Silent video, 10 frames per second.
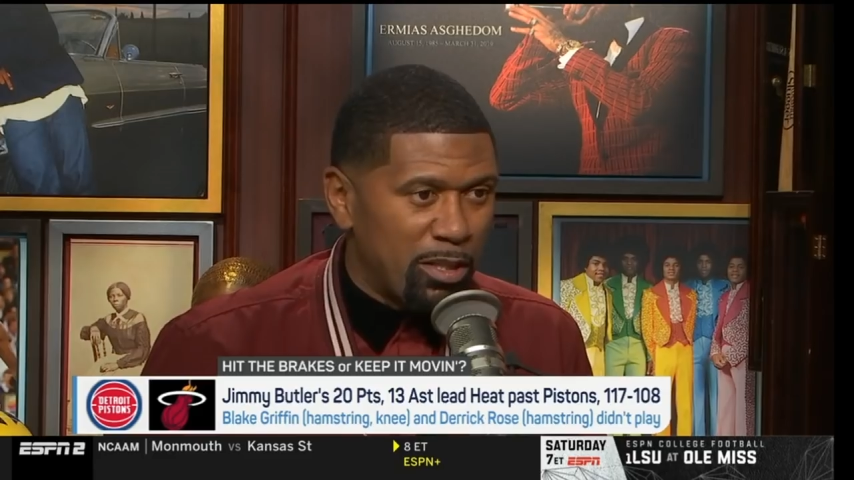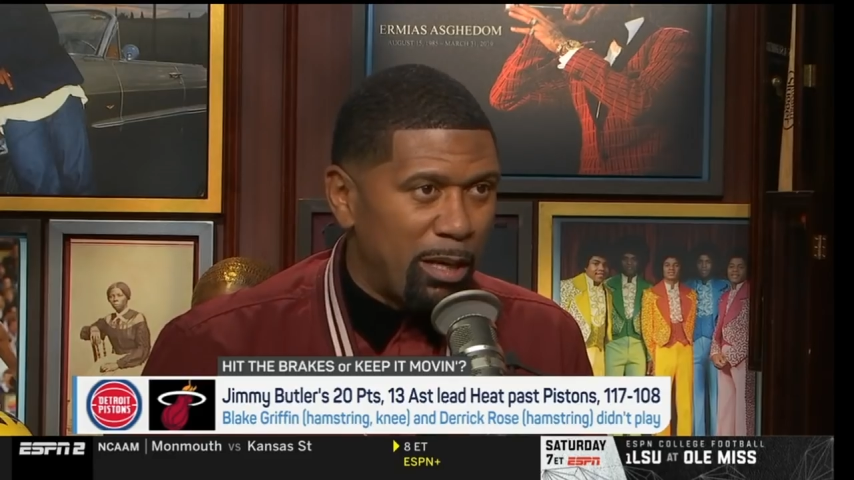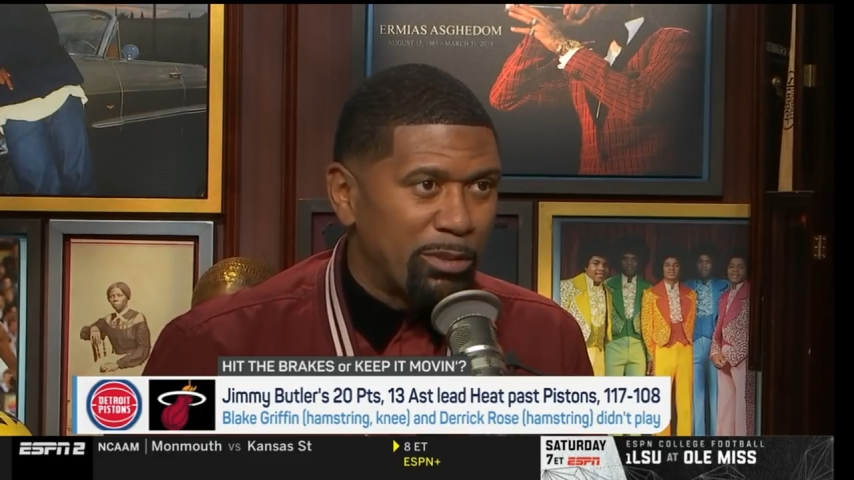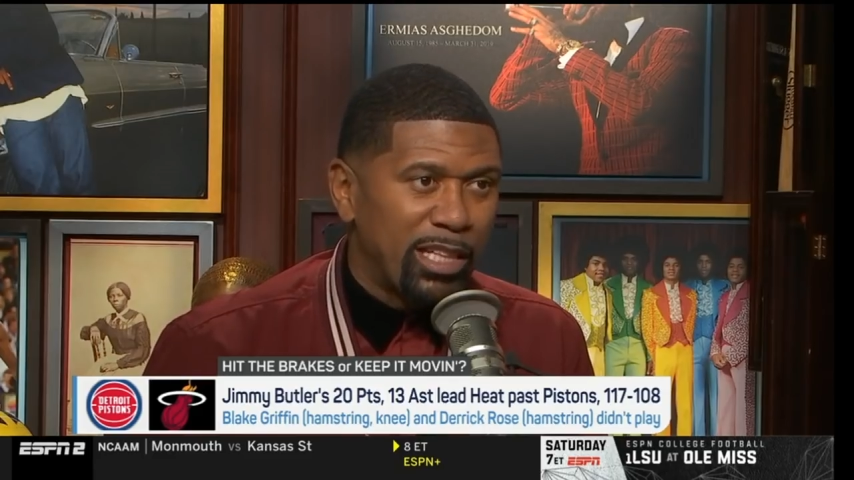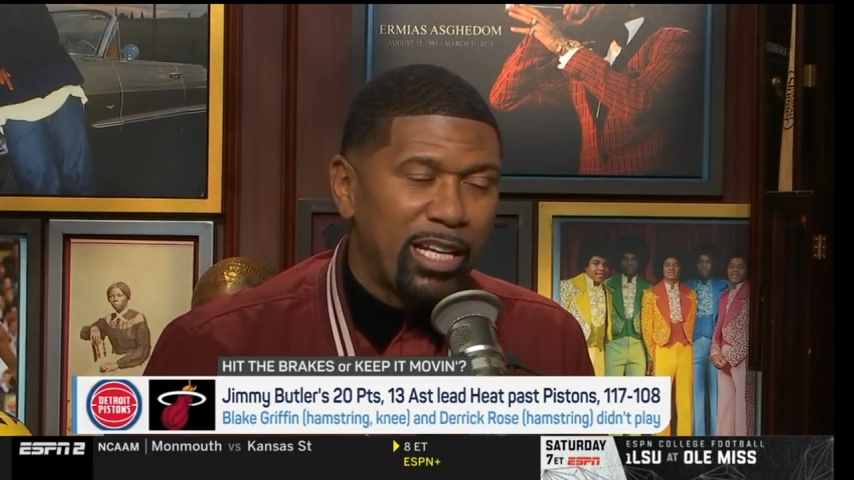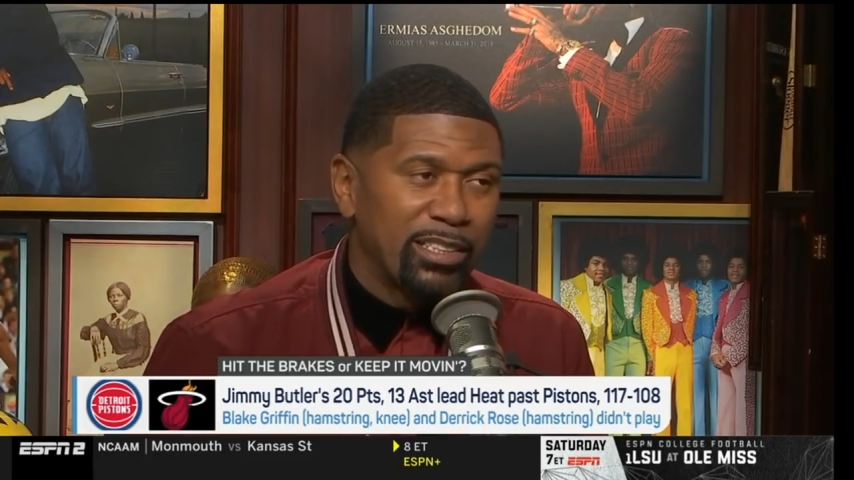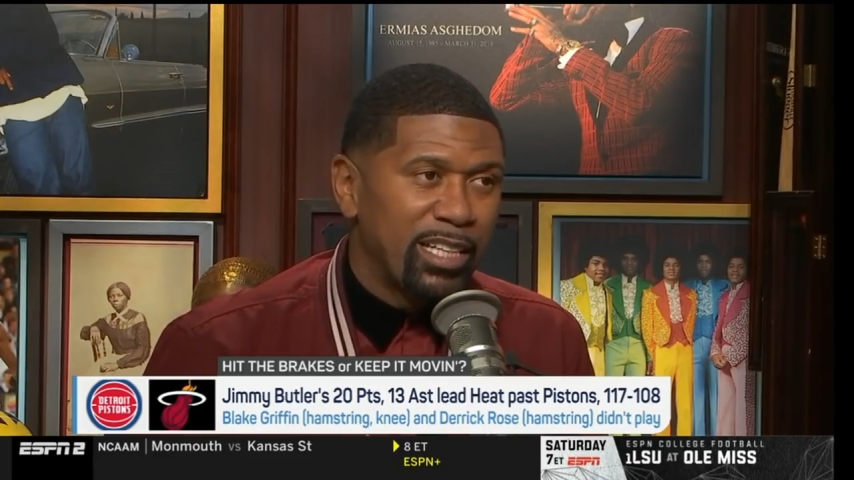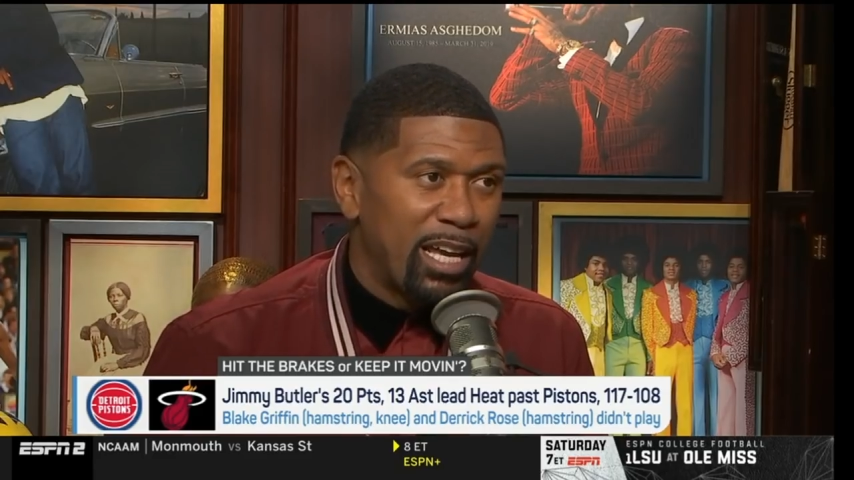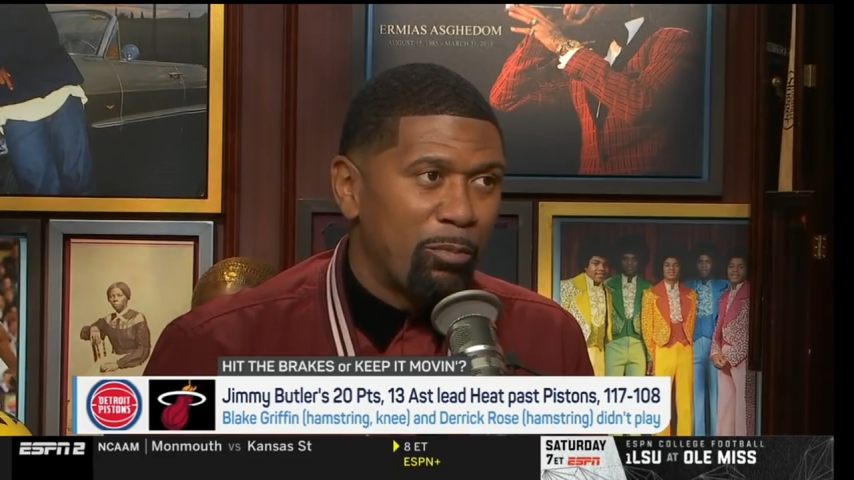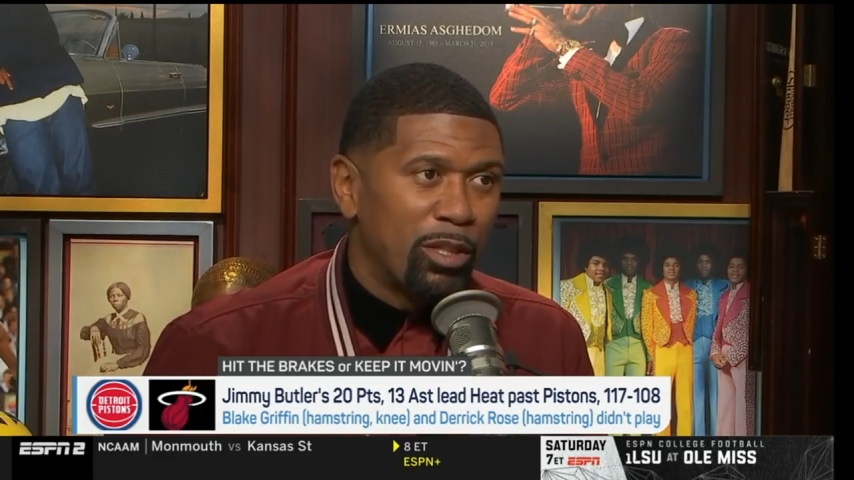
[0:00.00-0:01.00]
I was at his
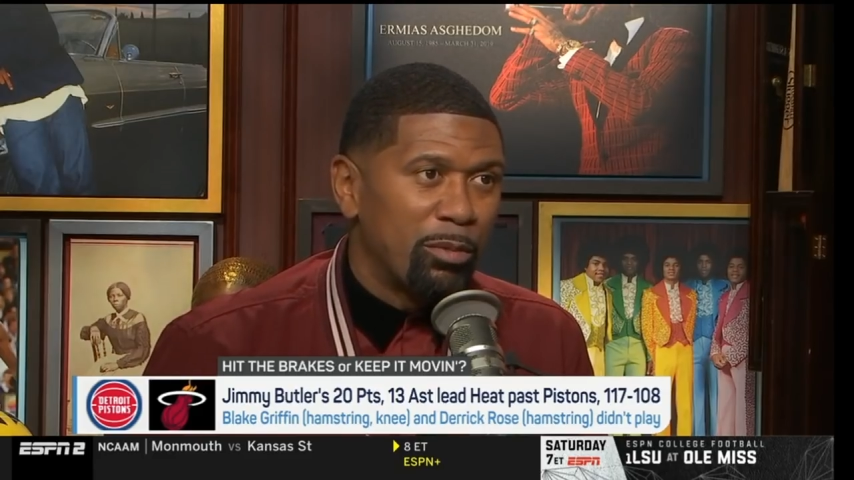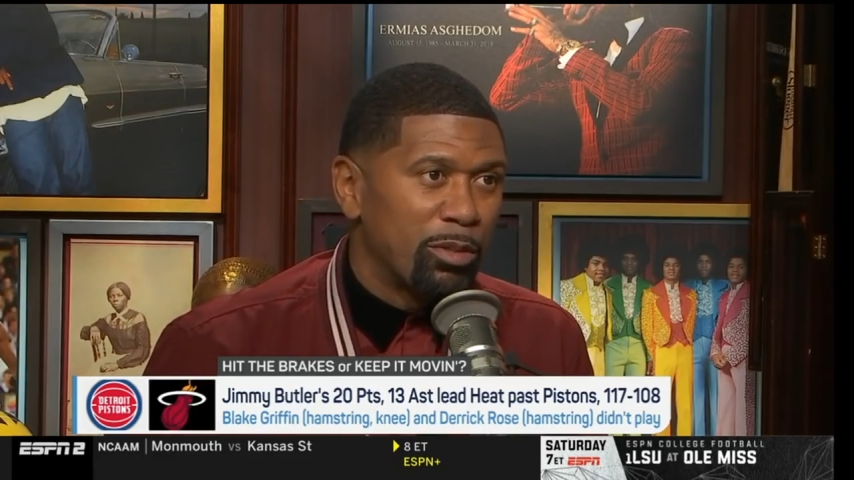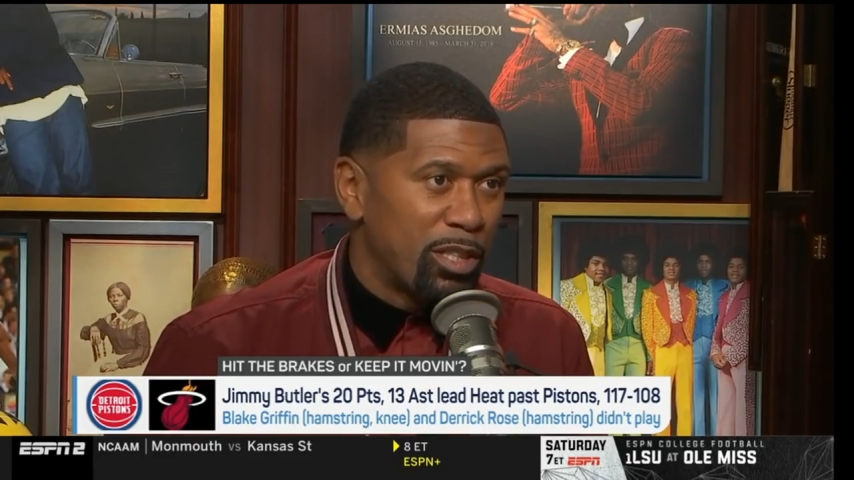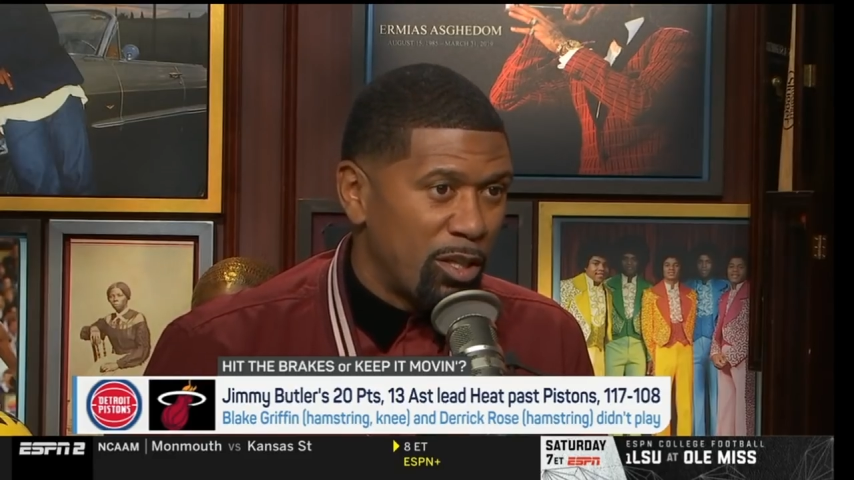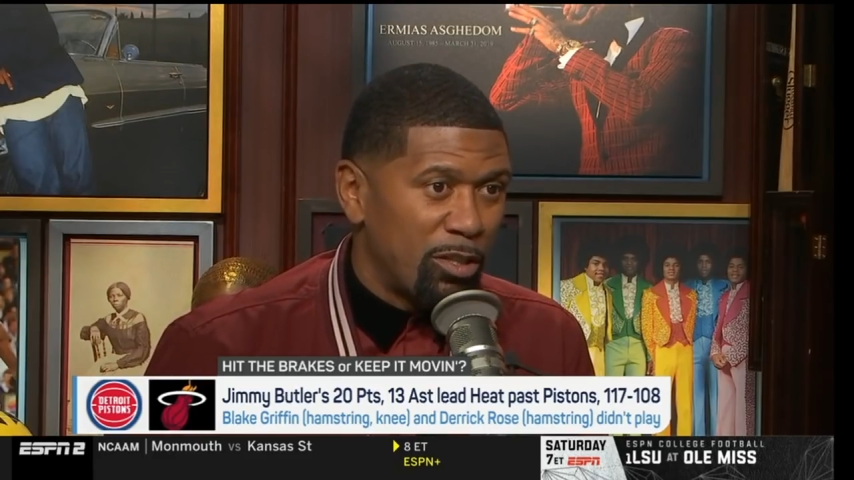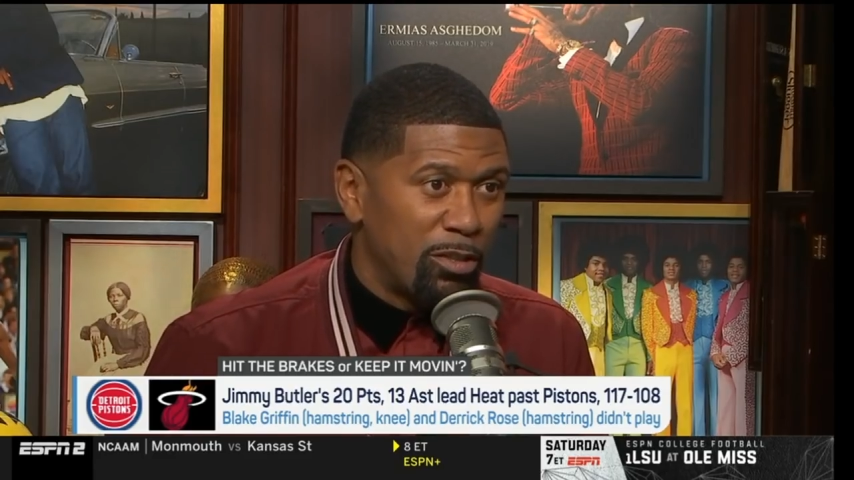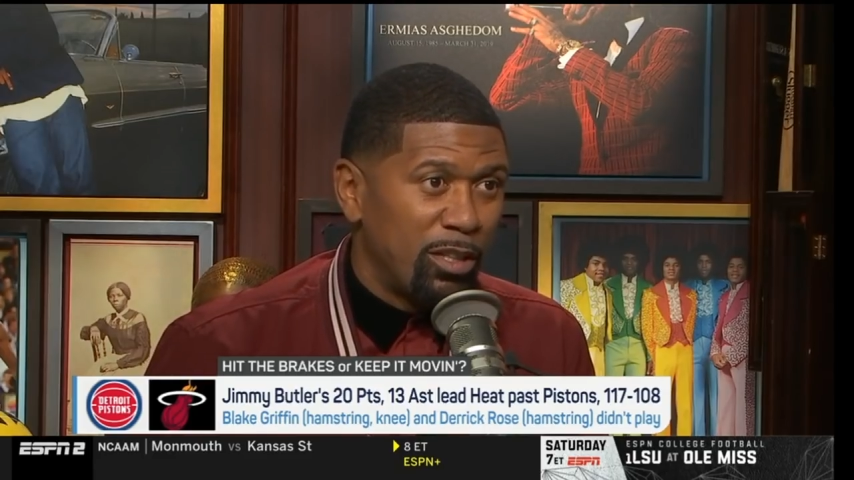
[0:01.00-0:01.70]
game when he returned.